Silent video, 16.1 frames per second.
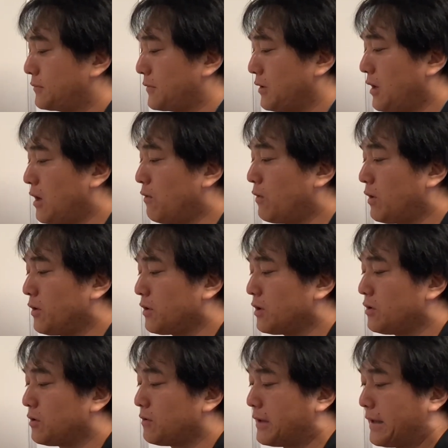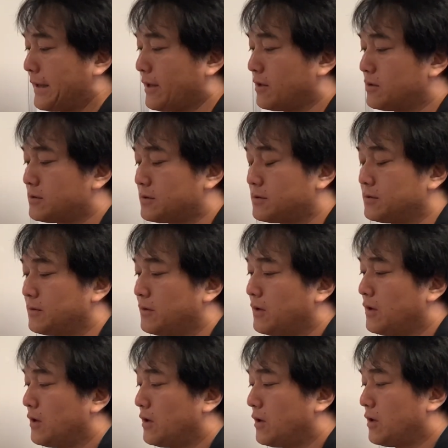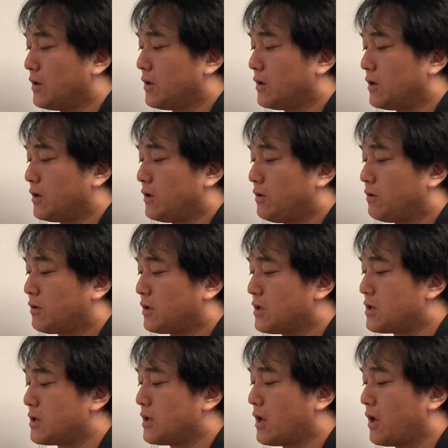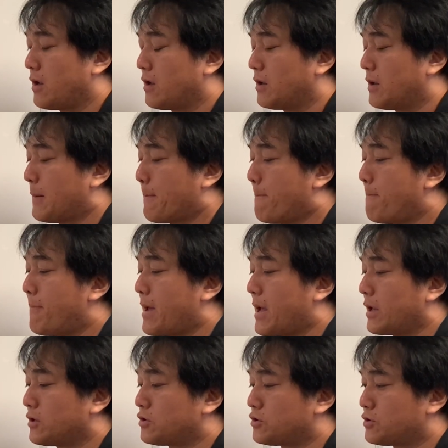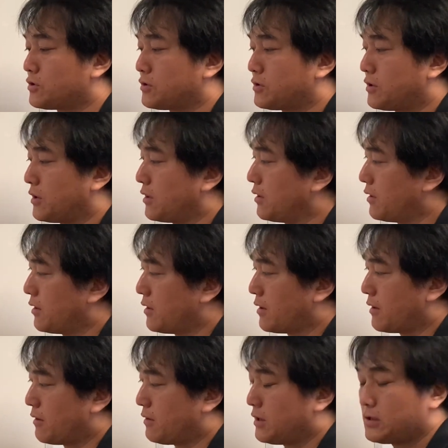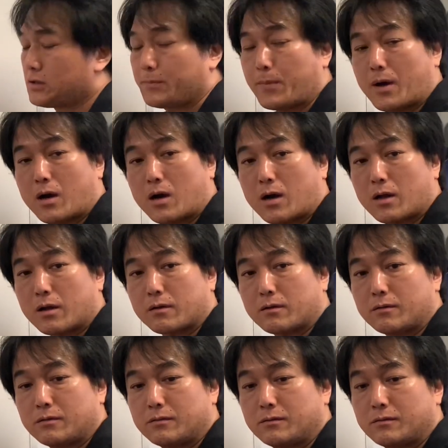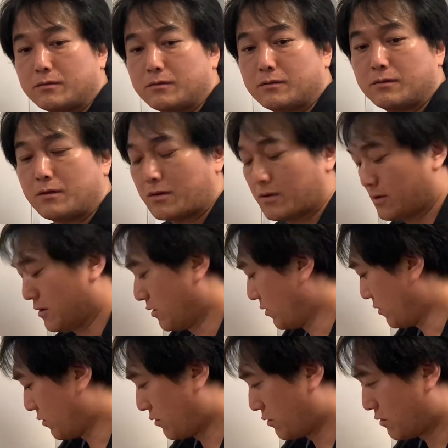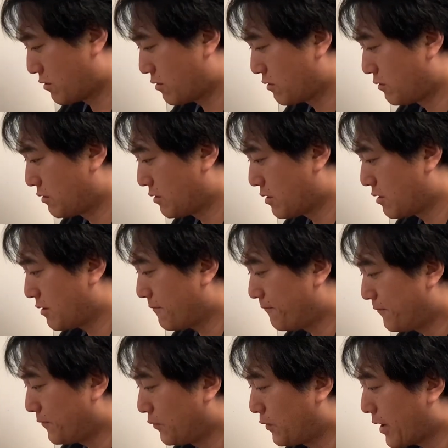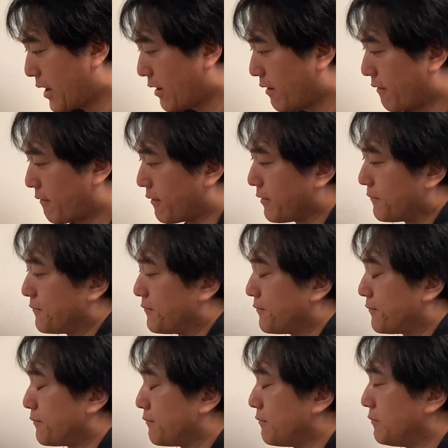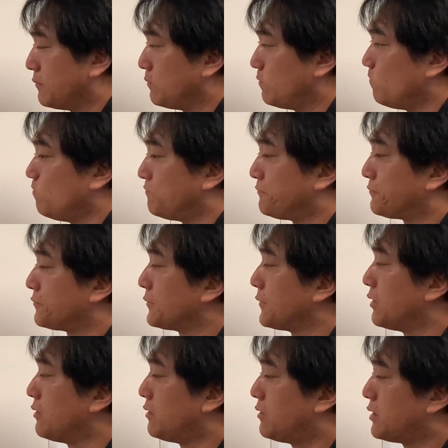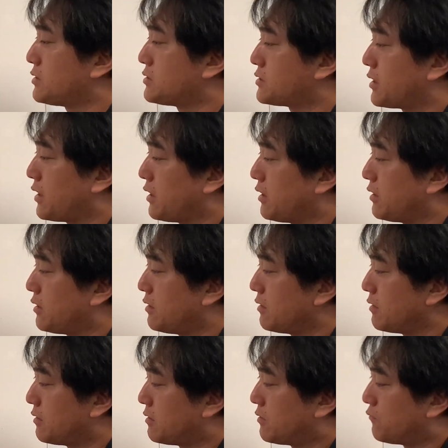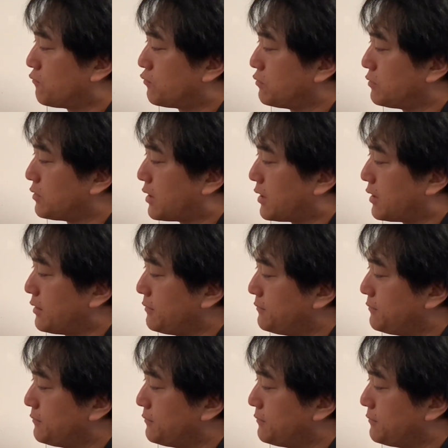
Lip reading: Now what you can do is you can match this part on or anything. Let's see, the ruler,